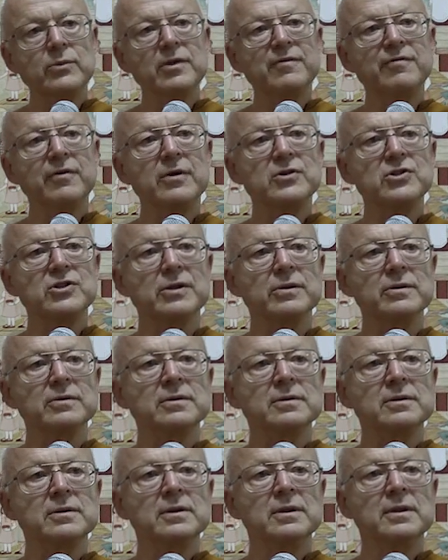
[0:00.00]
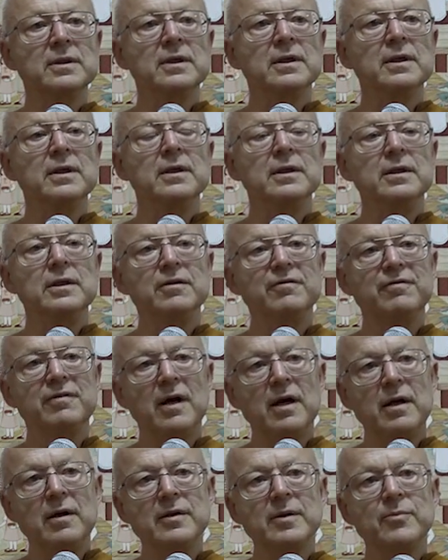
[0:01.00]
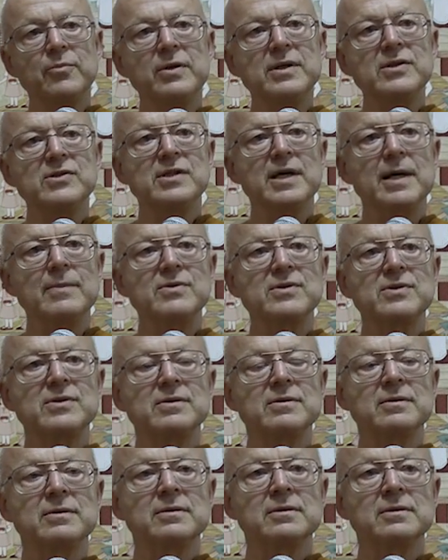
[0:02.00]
with virtue. You follow the precepts,